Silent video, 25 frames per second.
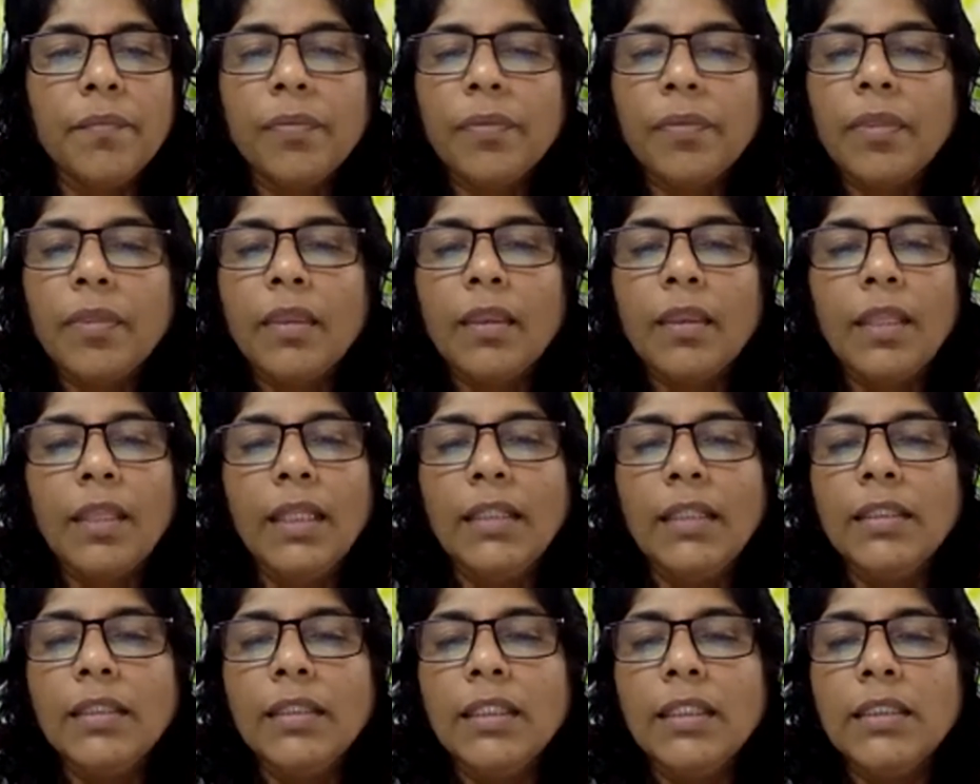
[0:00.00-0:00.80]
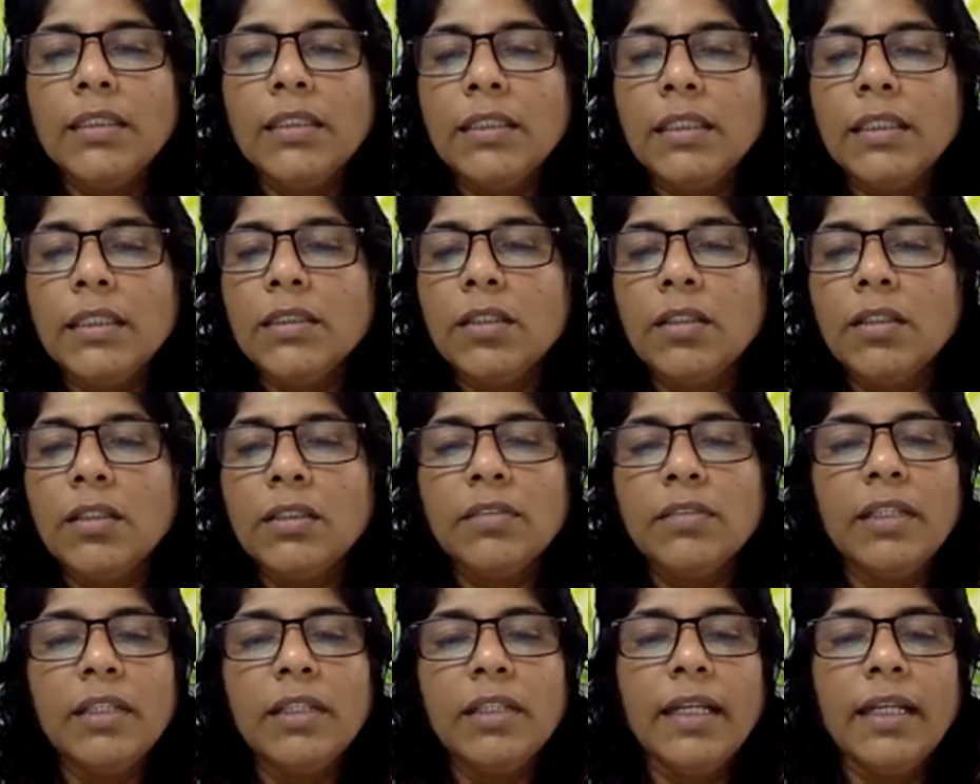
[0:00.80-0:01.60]
then these things
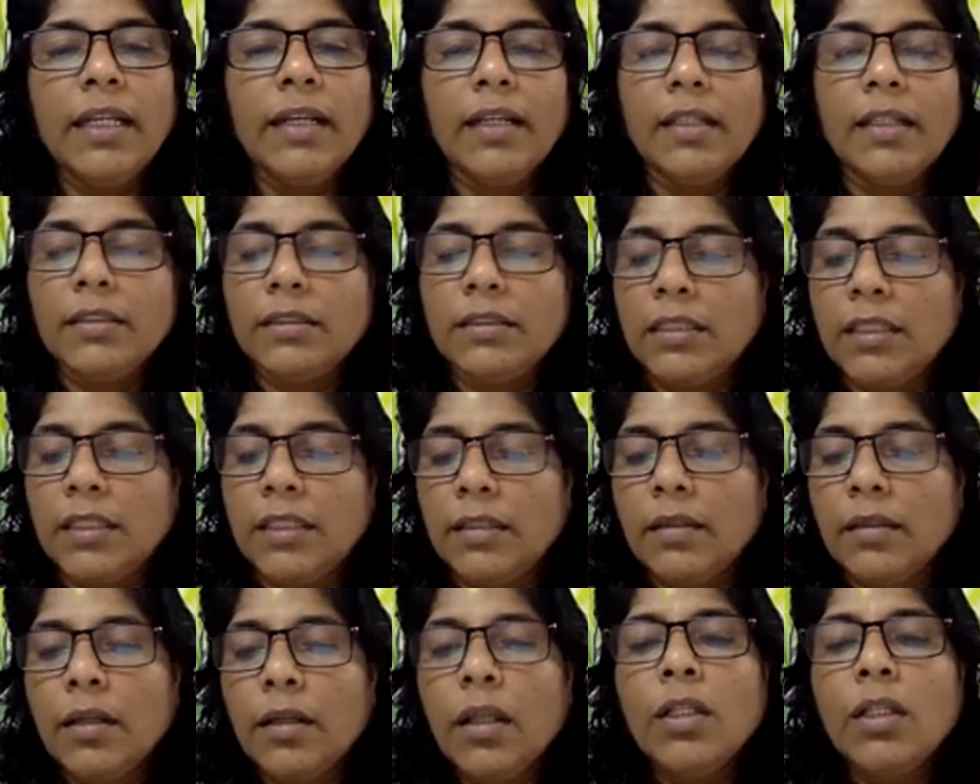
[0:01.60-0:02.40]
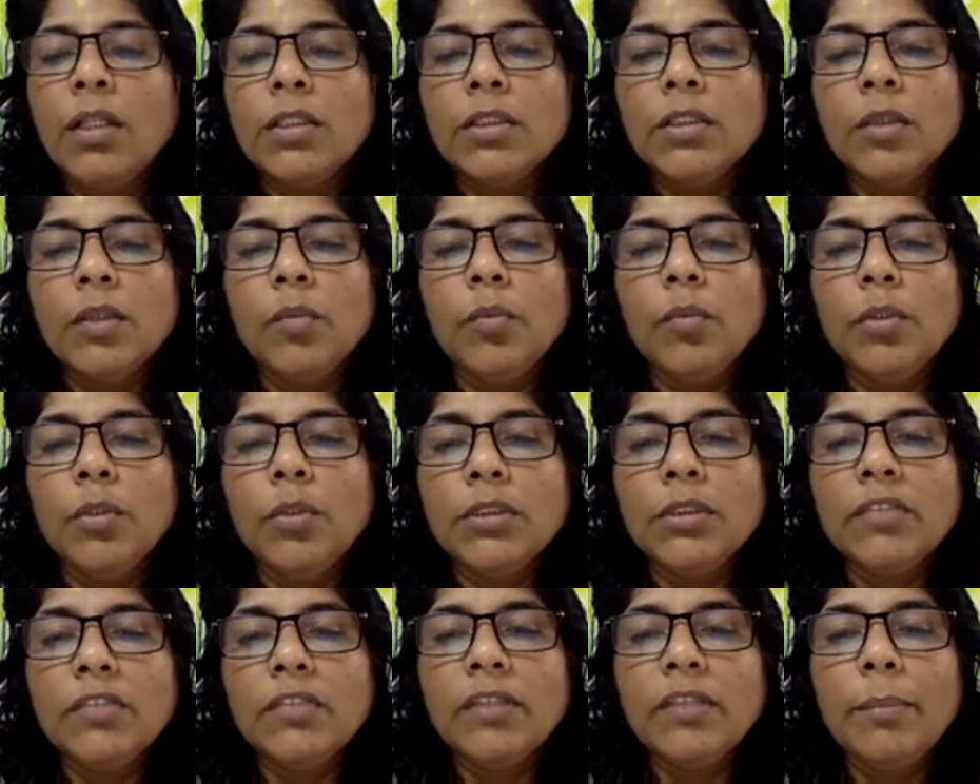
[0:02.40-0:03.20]
also we can consider. So
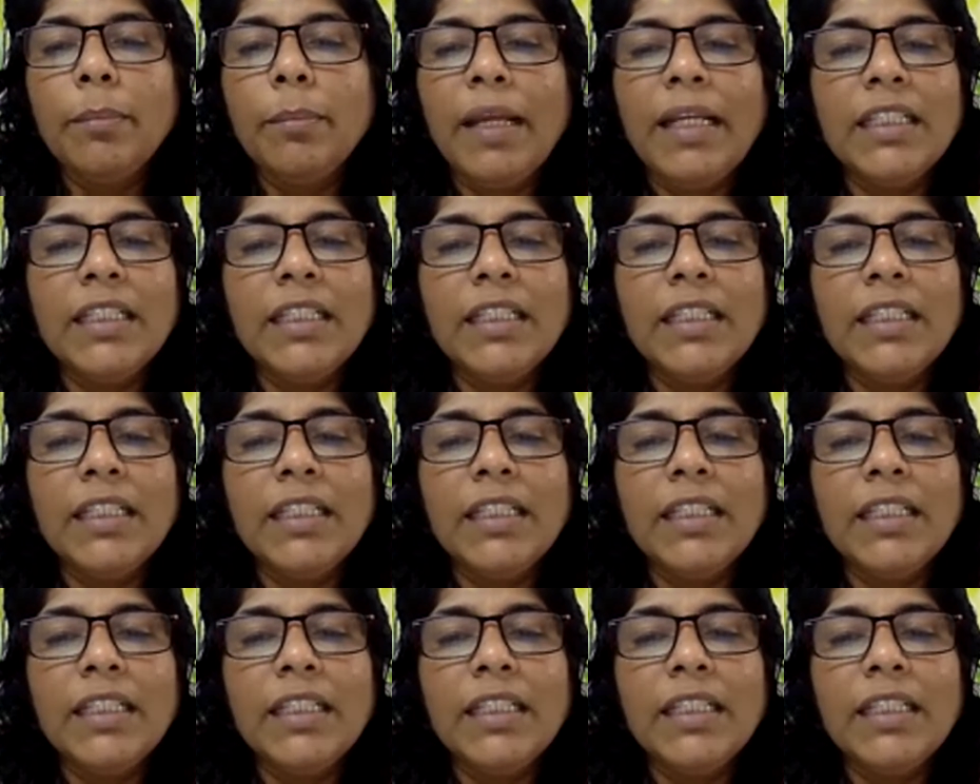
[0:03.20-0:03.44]
most of the pilot